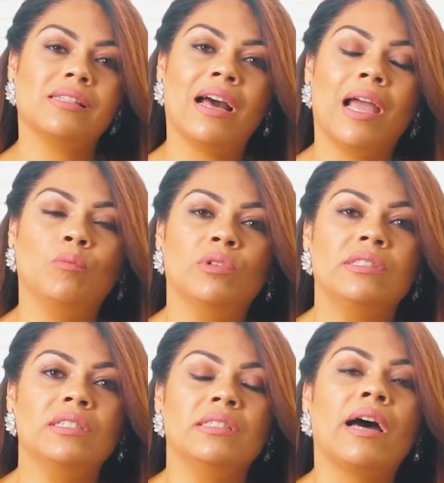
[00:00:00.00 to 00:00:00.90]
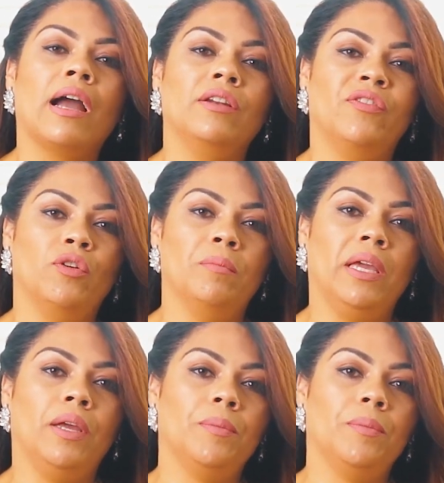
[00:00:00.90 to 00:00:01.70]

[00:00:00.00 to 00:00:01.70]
time was designed for me.